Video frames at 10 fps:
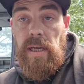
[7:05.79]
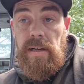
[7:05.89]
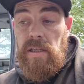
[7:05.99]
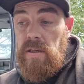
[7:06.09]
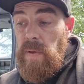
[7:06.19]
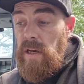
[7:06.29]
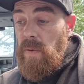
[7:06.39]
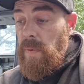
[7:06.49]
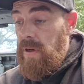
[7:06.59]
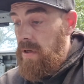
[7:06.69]
starts to speed
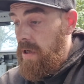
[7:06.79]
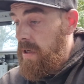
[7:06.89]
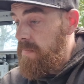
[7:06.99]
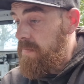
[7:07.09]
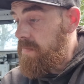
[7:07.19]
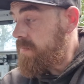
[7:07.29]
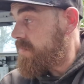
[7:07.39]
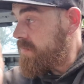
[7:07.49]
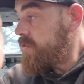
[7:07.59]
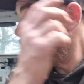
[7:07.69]
up.
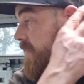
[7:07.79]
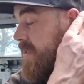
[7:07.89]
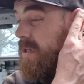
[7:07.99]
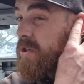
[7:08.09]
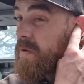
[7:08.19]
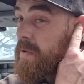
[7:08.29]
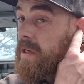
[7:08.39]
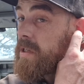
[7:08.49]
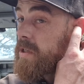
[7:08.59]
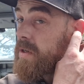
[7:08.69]
Driver's side should be
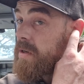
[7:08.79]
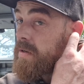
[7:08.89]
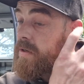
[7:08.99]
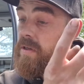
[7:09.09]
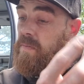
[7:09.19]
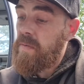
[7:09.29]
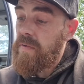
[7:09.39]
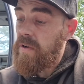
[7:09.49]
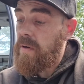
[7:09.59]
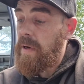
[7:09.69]
easier because
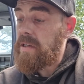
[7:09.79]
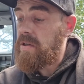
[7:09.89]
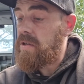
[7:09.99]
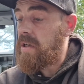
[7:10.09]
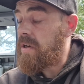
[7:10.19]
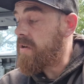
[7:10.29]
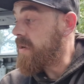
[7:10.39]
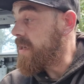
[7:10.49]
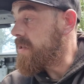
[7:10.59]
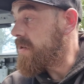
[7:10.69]
I've done the passenger side
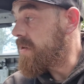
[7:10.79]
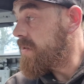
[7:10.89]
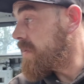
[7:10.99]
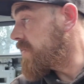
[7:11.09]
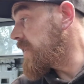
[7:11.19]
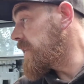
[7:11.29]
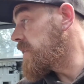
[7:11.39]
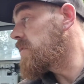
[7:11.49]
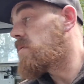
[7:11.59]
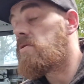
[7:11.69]
already, so if I
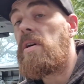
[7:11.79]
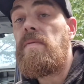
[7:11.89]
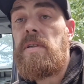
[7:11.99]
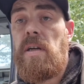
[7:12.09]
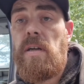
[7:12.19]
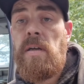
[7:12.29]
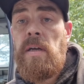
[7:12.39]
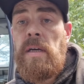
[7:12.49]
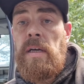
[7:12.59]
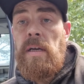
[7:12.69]
need to do the driver's side
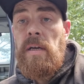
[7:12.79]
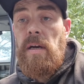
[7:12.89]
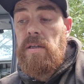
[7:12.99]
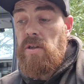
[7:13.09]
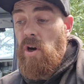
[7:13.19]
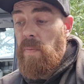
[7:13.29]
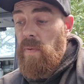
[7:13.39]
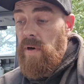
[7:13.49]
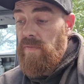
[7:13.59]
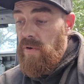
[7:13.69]
I just copy
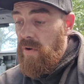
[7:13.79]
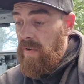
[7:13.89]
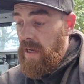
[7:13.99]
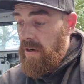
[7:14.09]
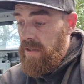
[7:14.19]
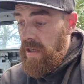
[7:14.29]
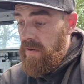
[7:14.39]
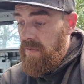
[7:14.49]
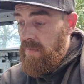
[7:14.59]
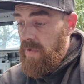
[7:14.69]
what I've done over here
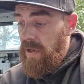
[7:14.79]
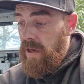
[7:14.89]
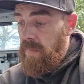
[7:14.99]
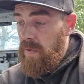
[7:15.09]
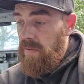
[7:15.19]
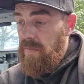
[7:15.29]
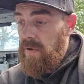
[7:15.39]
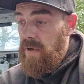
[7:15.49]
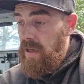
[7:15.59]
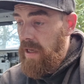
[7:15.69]
instead of thinking about it
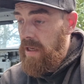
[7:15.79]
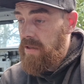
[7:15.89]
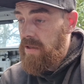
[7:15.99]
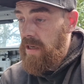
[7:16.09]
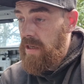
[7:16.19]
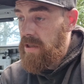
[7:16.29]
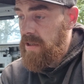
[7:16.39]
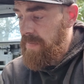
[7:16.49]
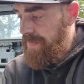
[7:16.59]
for ages and ages.